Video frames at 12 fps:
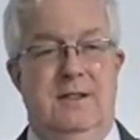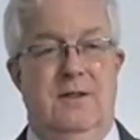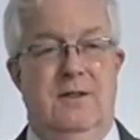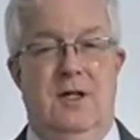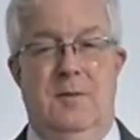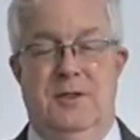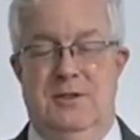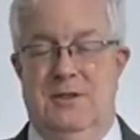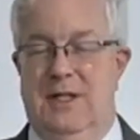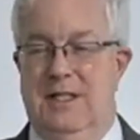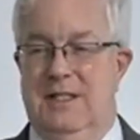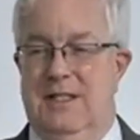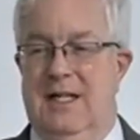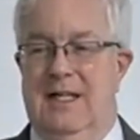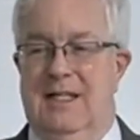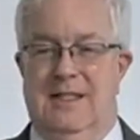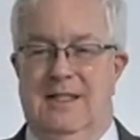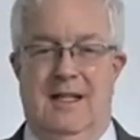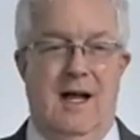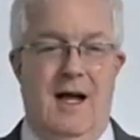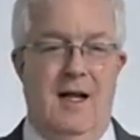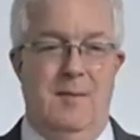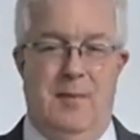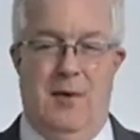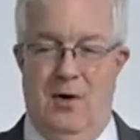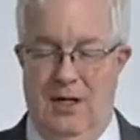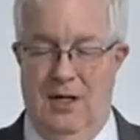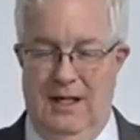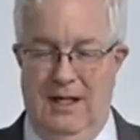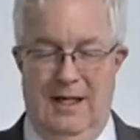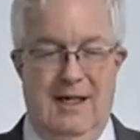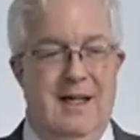your arbitration and it's a non-party,